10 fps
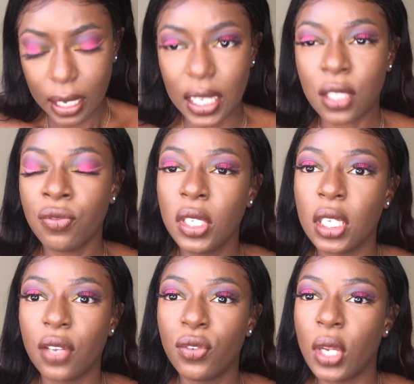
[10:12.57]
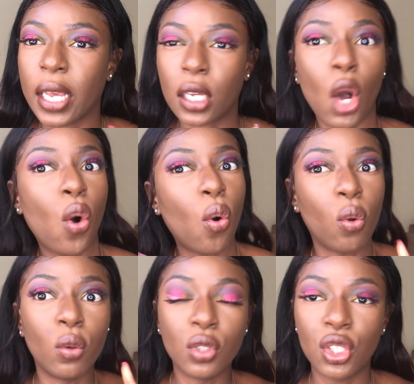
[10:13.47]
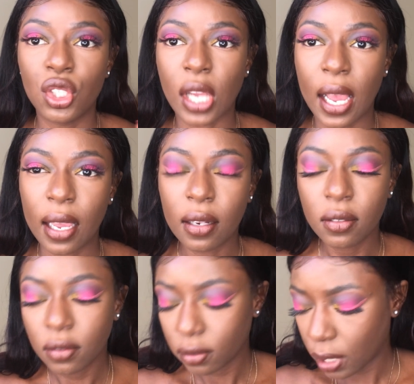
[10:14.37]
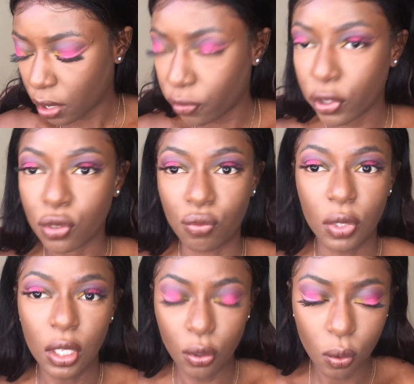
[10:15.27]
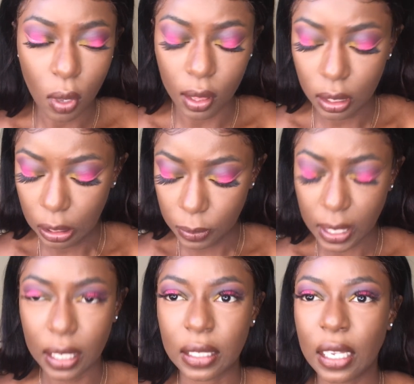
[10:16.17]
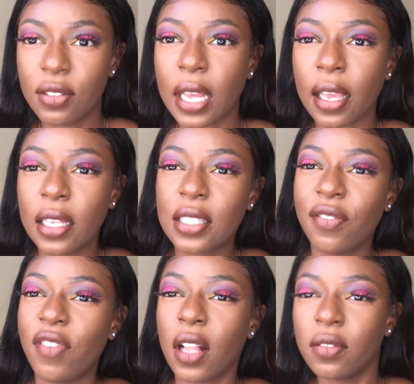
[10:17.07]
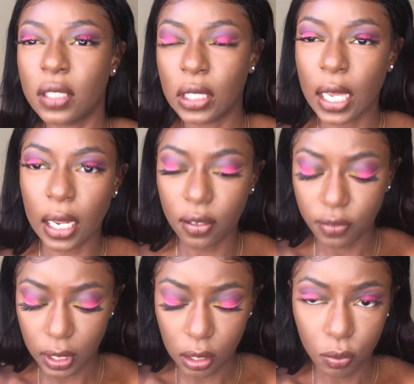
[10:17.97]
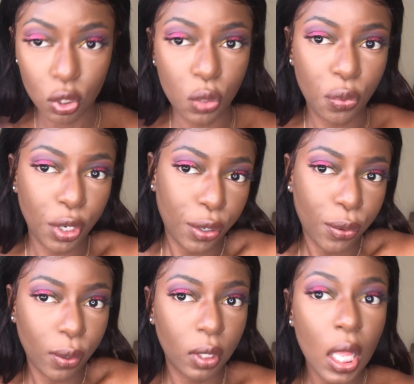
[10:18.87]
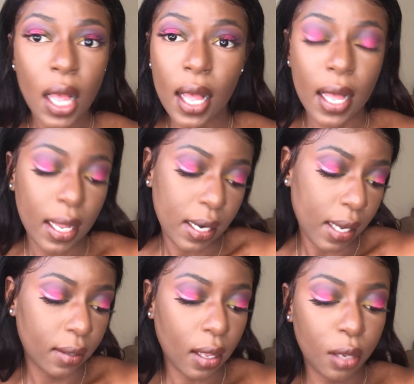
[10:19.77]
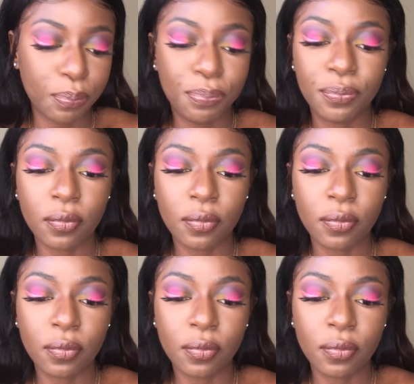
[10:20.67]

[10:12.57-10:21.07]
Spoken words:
and it doesn't really give you like a whole shine, and it feels really cool on the lips. Like it gives like, it's a velvety kind of feeling, which is pretty cool. I like that.